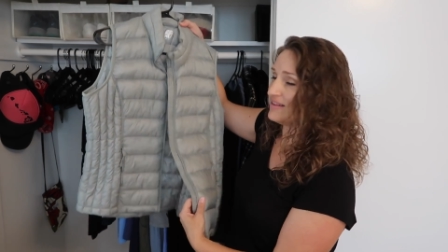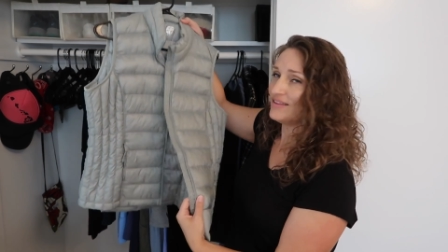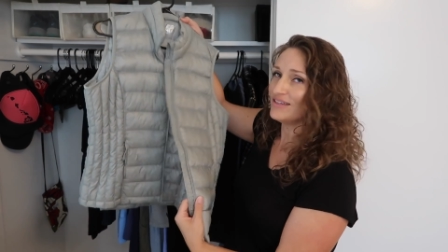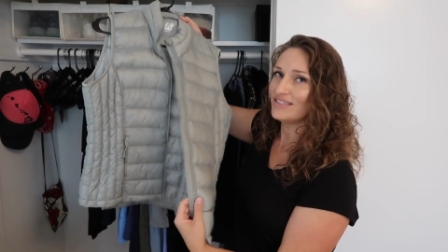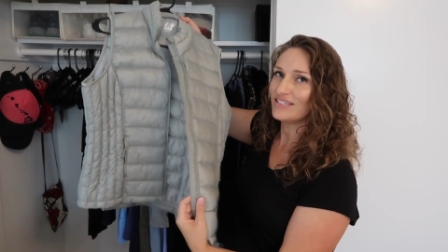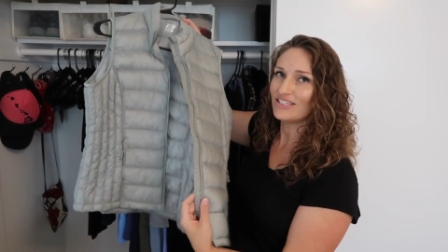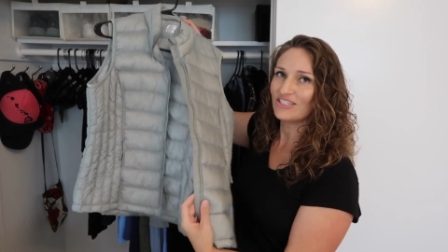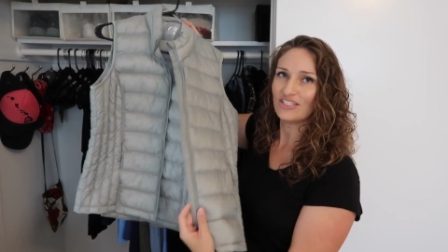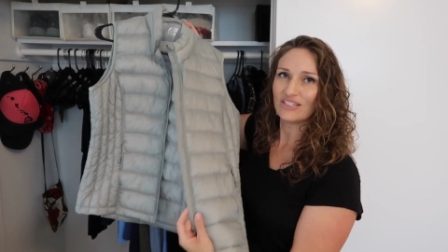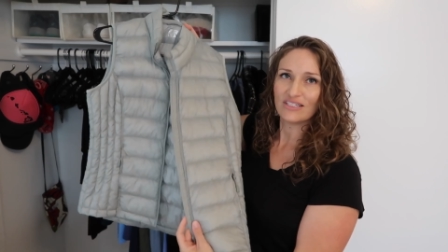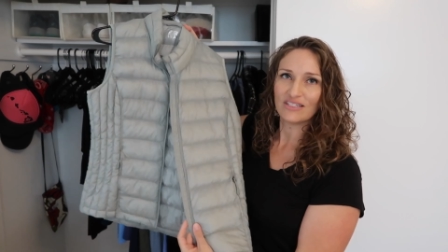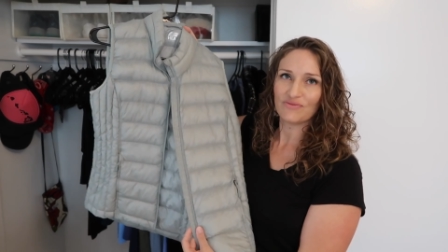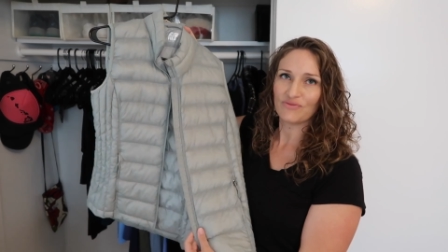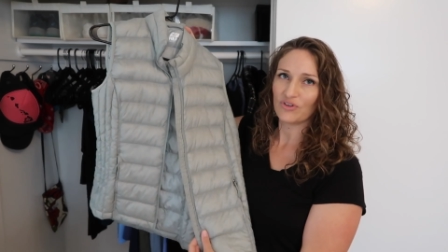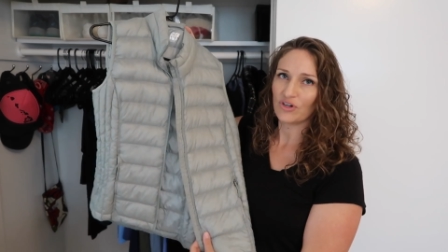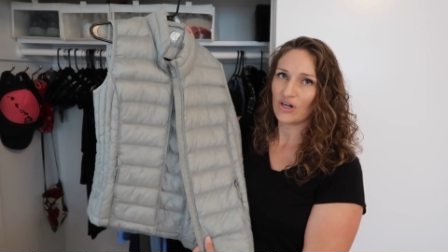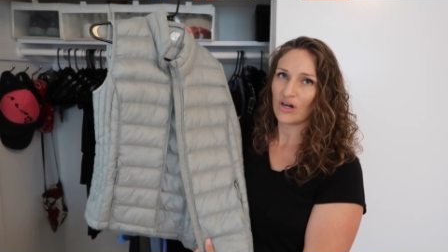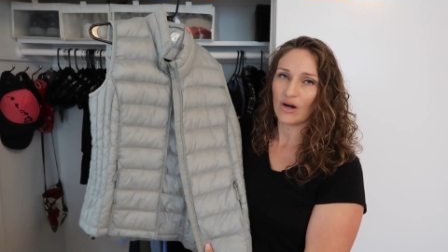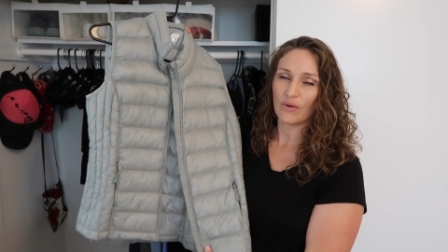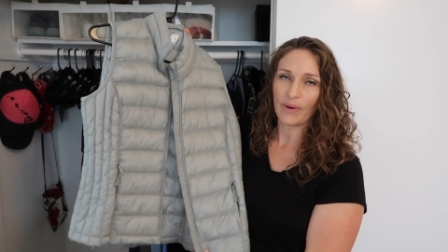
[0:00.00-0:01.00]
and this is just
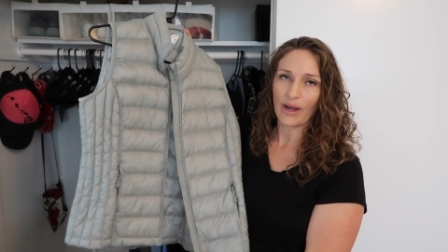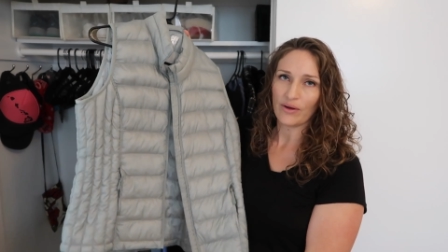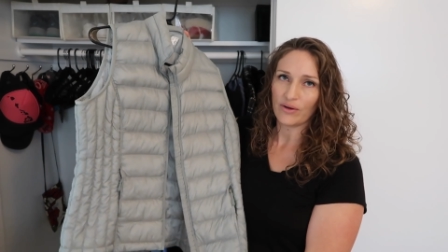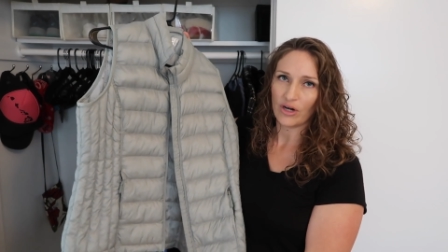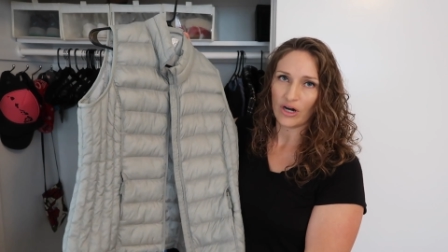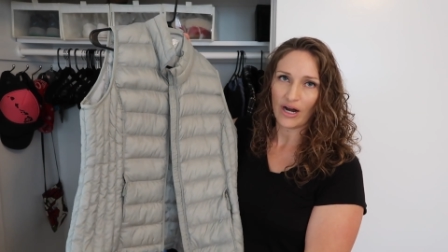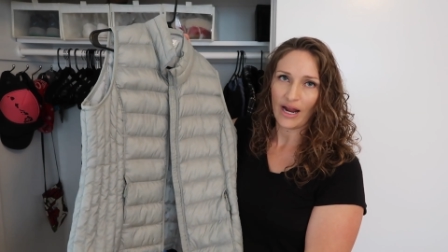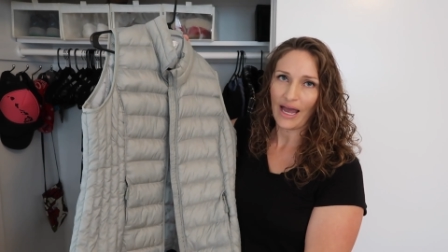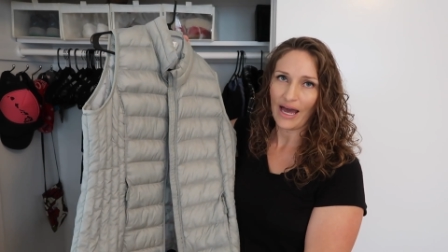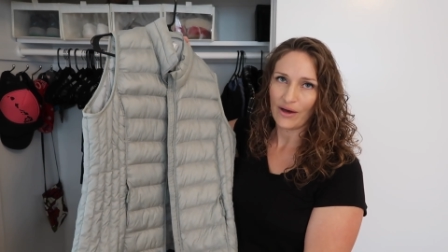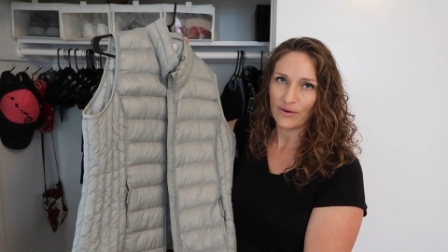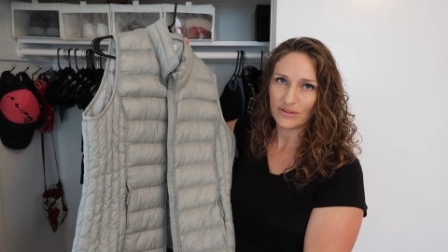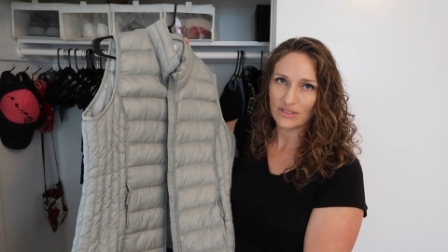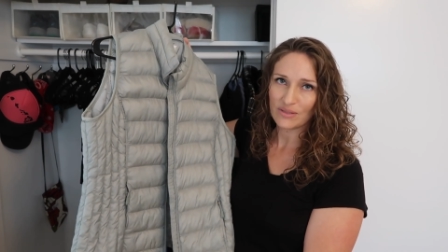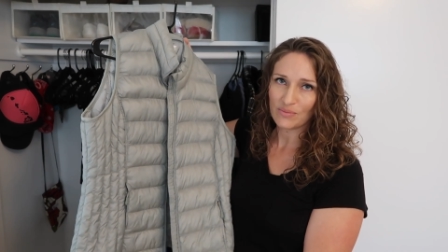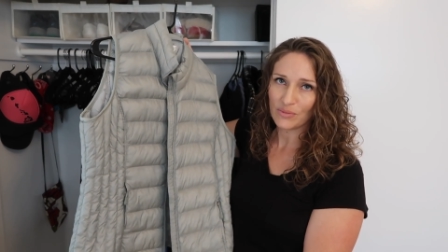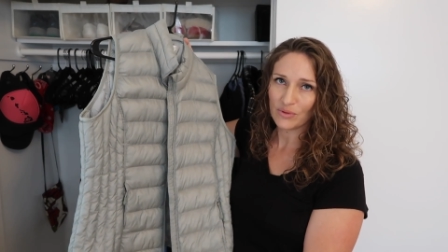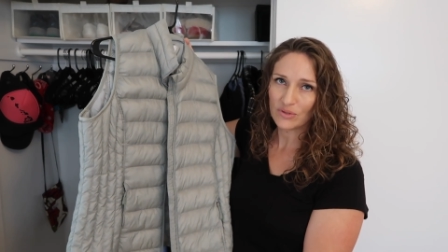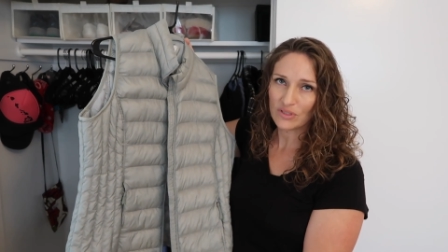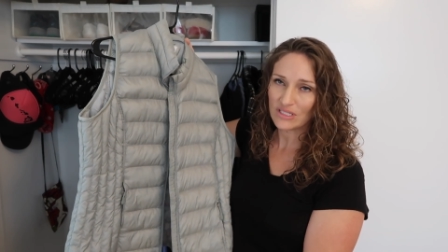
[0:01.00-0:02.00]
for around our
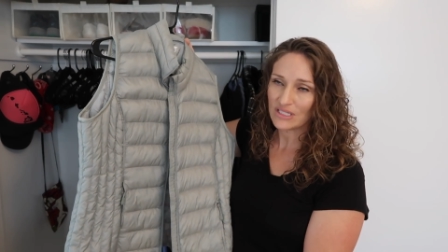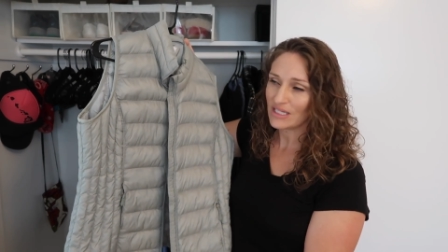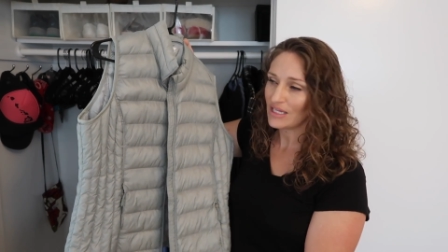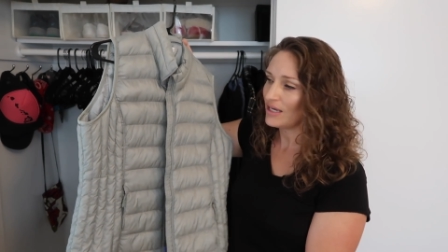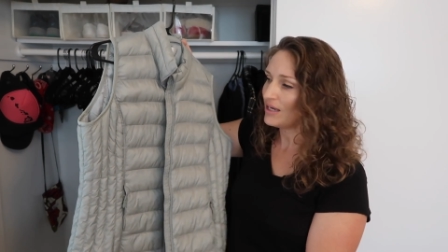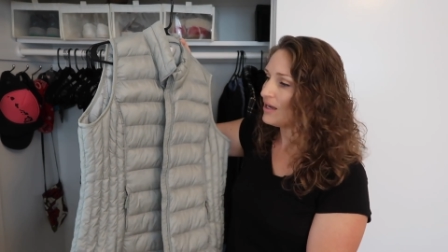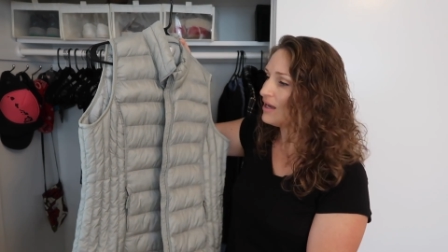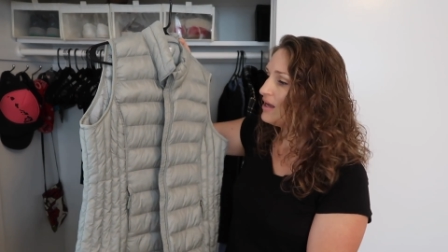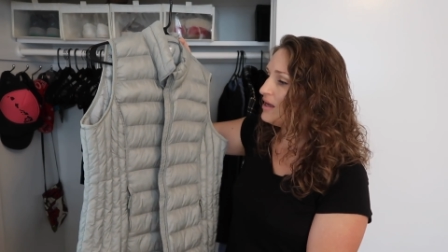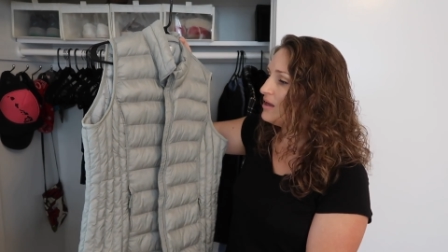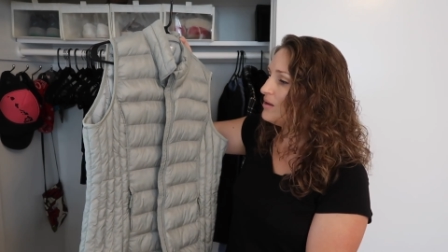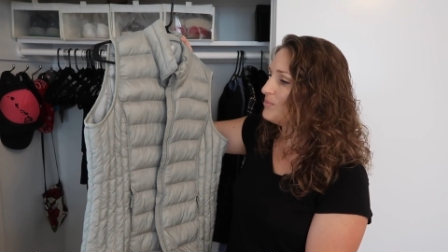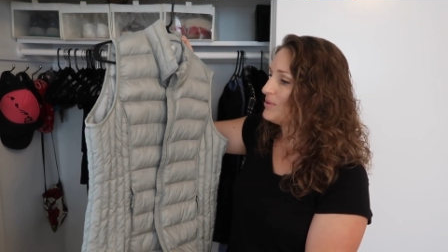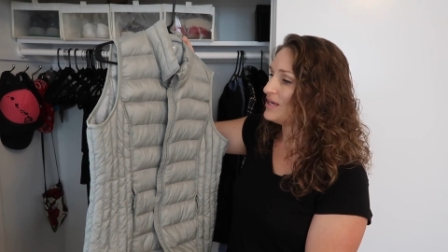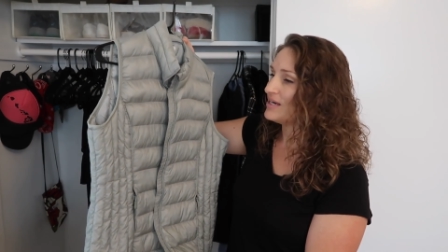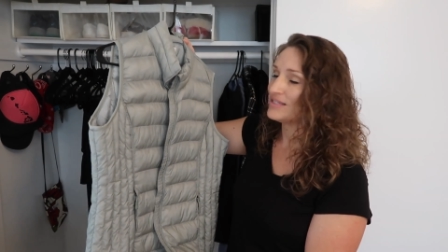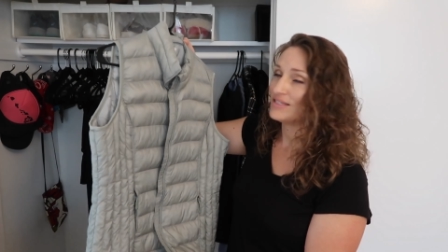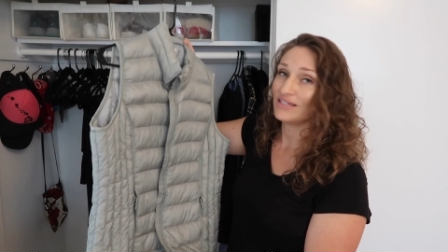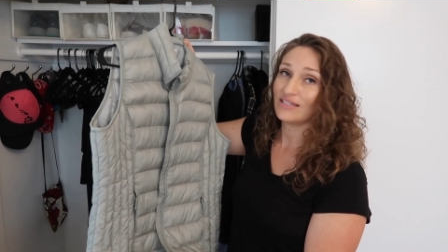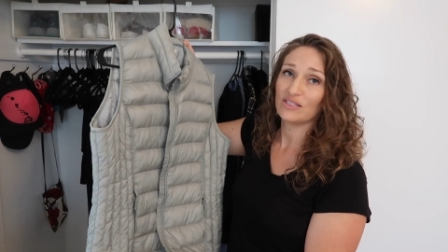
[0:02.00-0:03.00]
house mostly
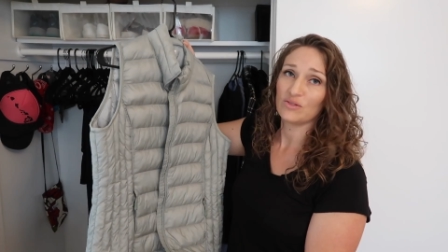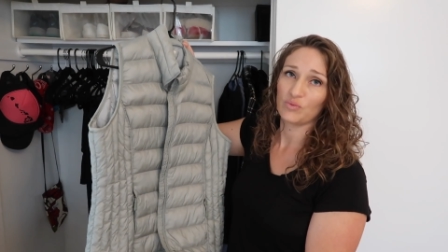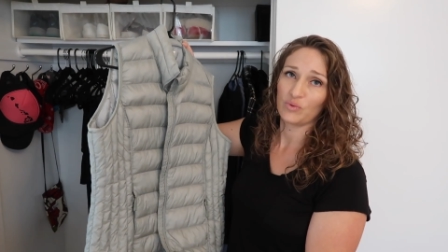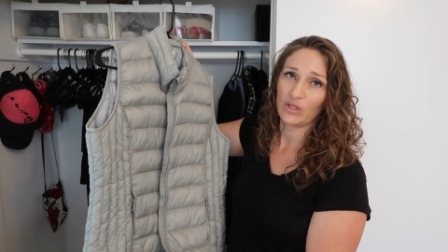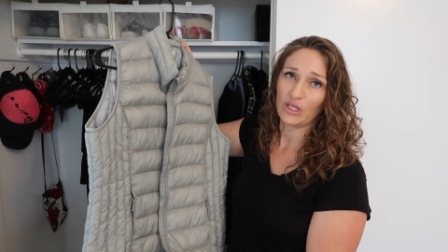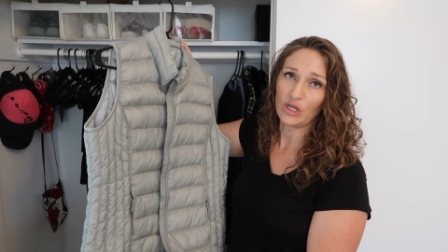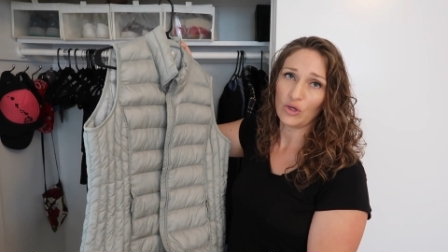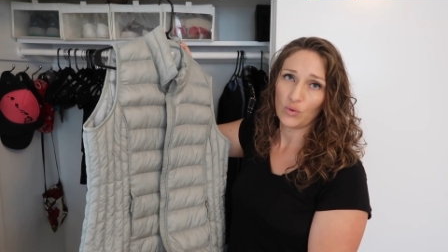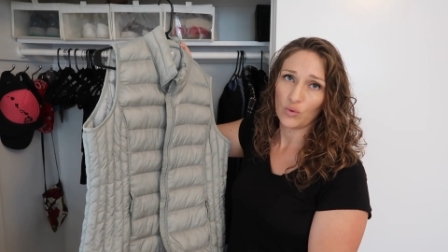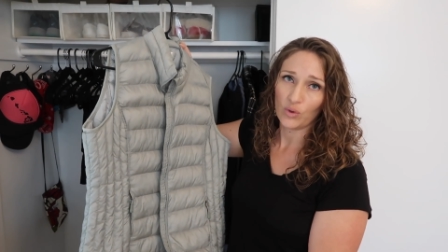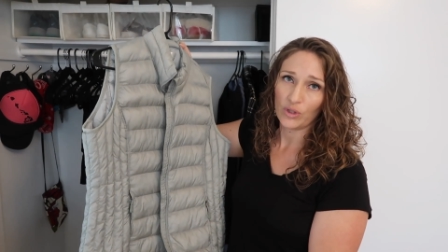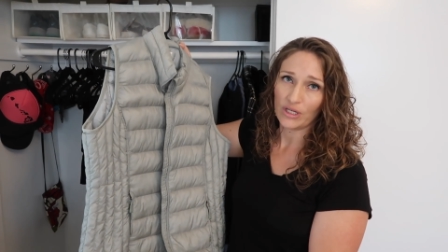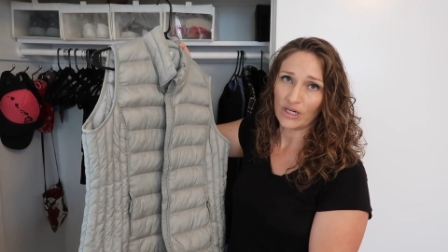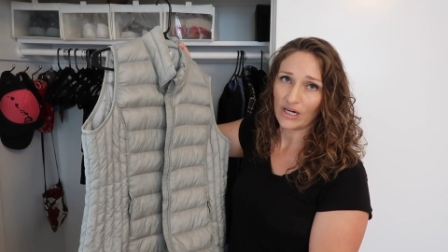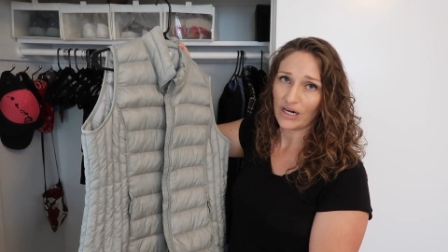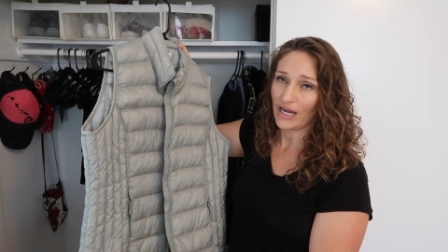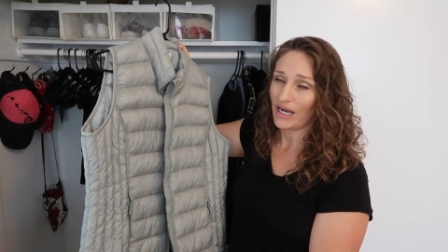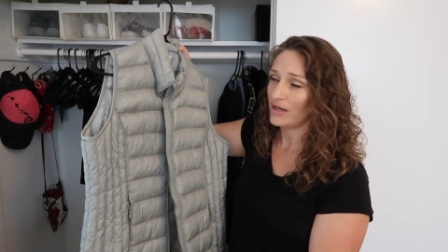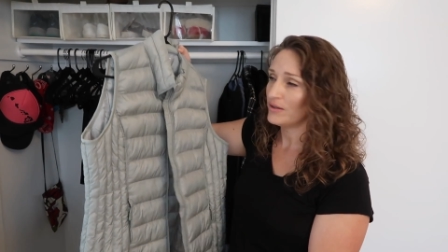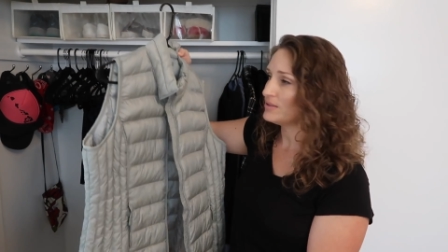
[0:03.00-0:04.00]
because it gets really cool in
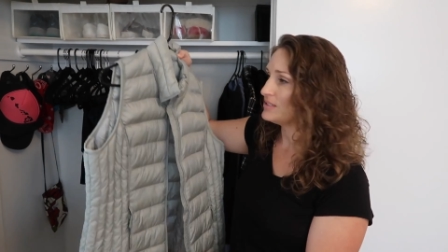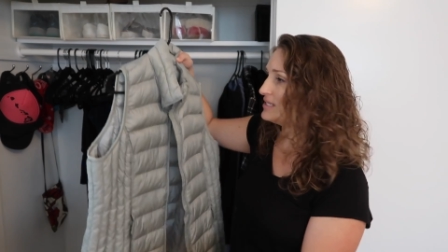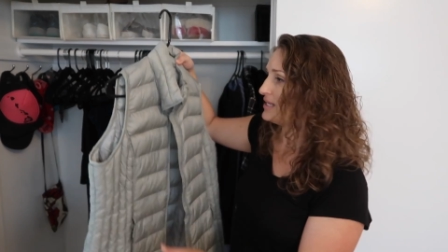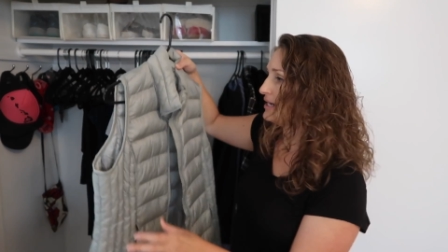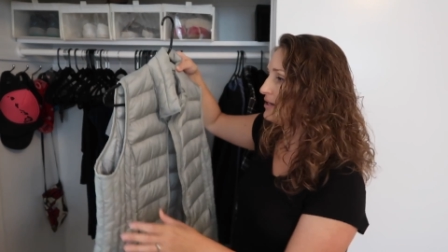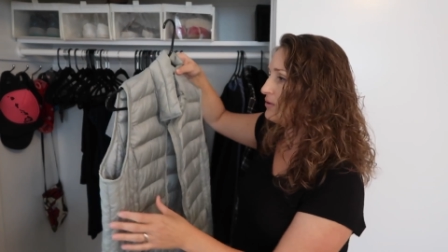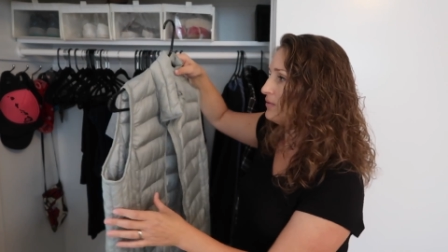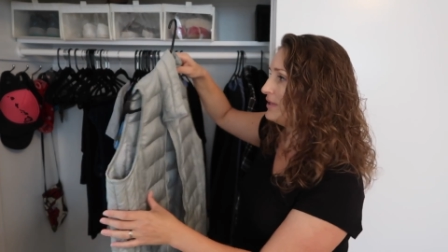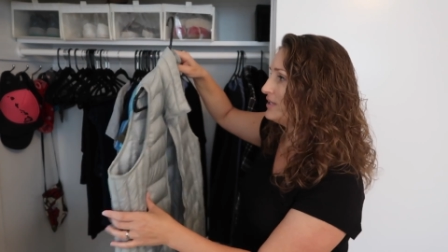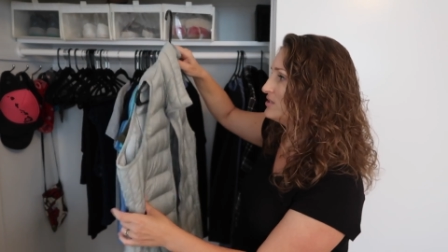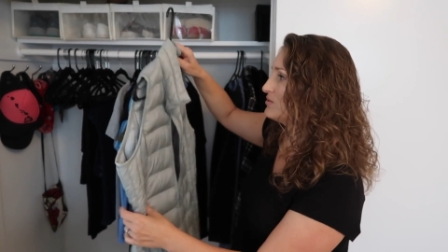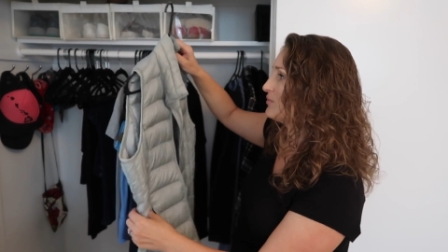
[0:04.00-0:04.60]
our house and I don't like